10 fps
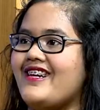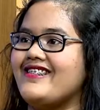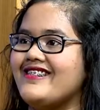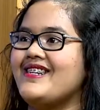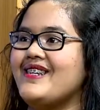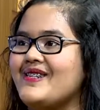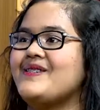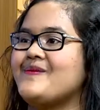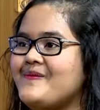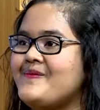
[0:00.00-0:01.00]
So you want to do
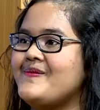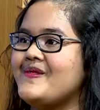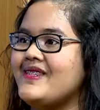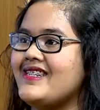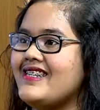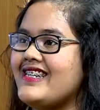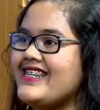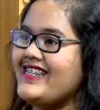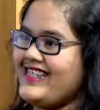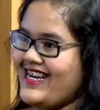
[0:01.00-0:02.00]
something a little different, right?
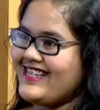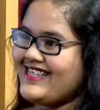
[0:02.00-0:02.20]
Everybody is